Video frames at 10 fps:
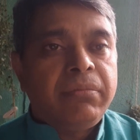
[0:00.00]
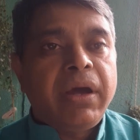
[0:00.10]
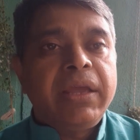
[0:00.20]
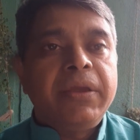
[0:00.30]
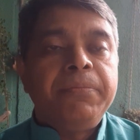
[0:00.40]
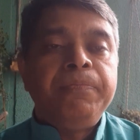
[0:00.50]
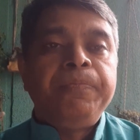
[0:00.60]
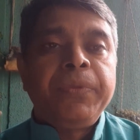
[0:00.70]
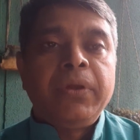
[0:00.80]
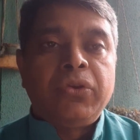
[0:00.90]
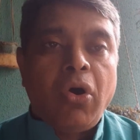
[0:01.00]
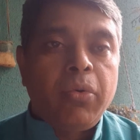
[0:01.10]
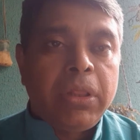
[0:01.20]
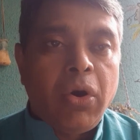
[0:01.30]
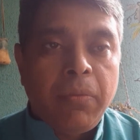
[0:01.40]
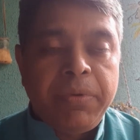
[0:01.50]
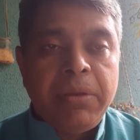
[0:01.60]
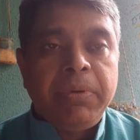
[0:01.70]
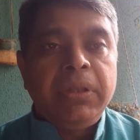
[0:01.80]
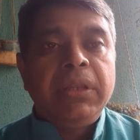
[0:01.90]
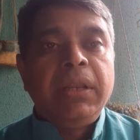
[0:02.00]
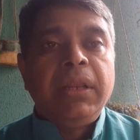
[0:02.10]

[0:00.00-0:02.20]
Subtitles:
my talk with a lot of people.